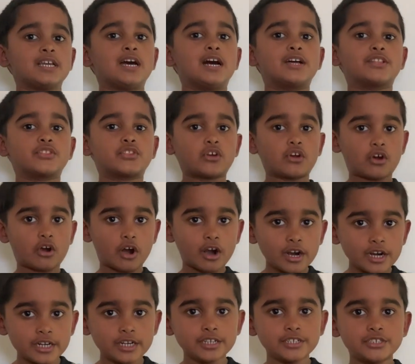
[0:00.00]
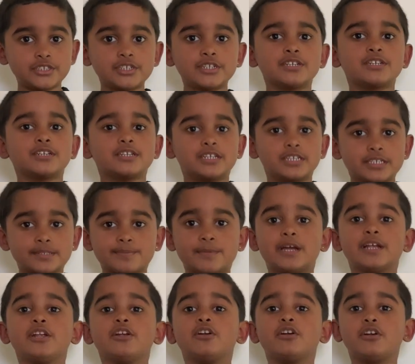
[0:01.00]
and the orange is
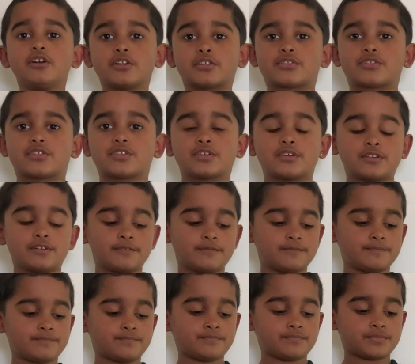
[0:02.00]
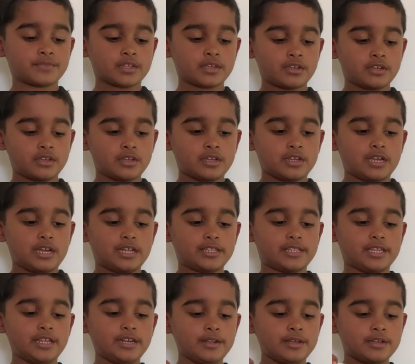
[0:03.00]
my Earth. And
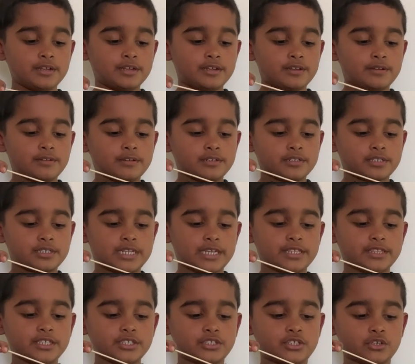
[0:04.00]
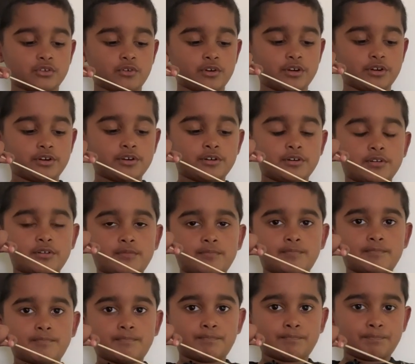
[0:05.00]
then take the skewer,
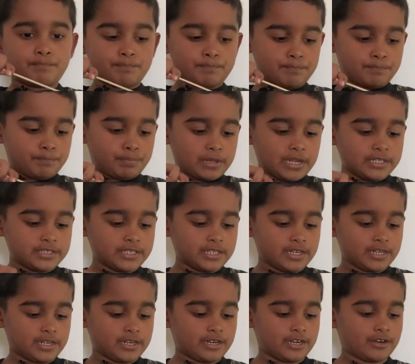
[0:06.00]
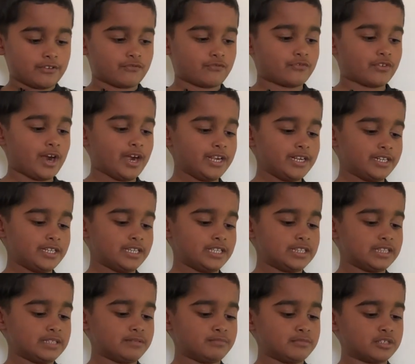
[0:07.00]
place it right
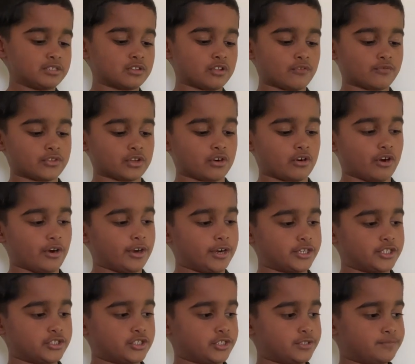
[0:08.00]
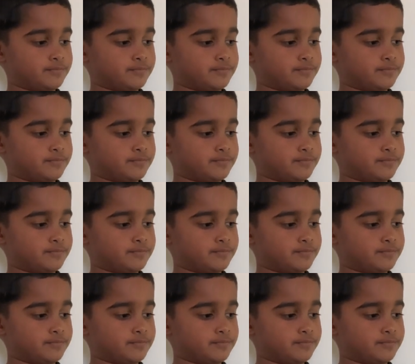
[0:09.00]
in the middle of the orange.